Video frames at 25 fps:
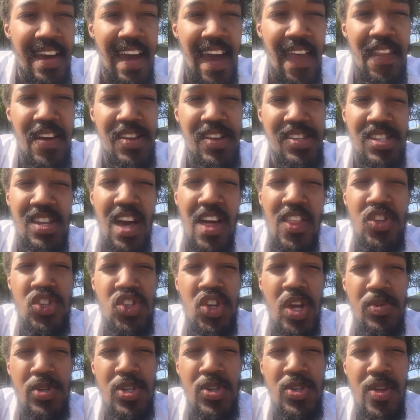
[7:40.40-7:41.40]
And there's another
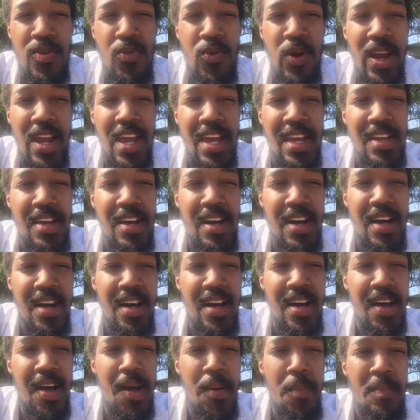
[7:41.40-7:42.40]
scripture where he
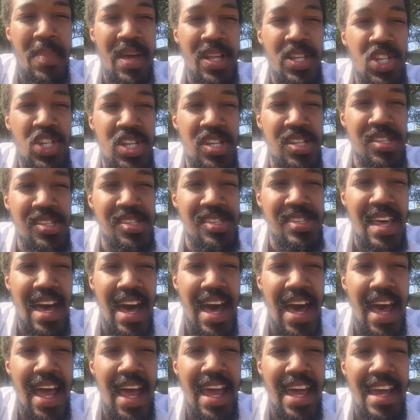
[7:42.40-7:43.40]
mentions
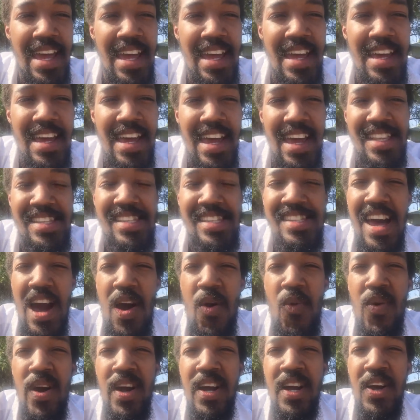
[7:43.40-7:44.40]
that it's
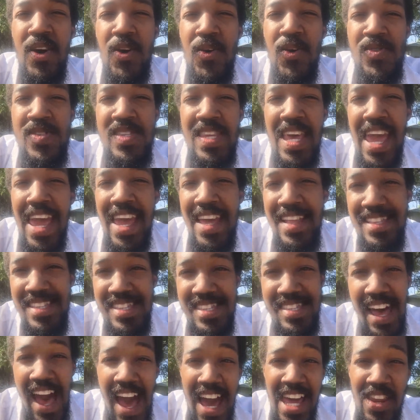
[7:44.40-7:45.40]
not what goes
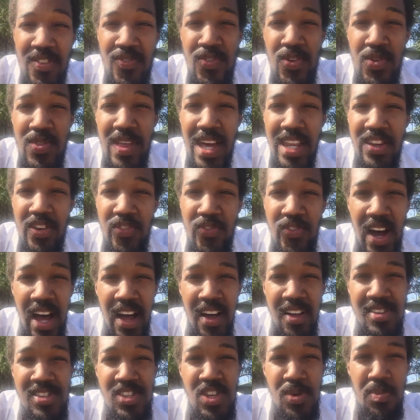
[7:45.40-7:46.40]
inside of you that
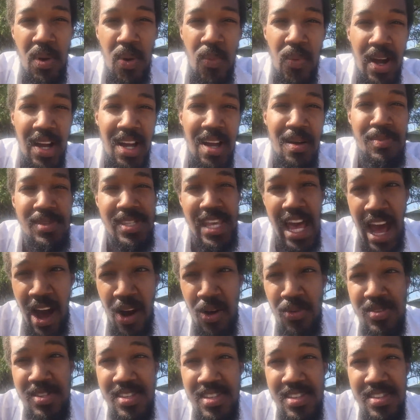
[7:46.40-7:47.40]
defiles you, but what comes
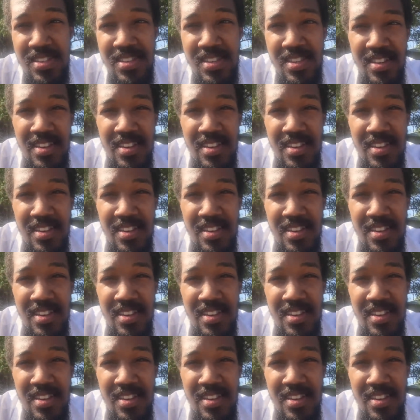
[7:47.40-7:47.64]
out.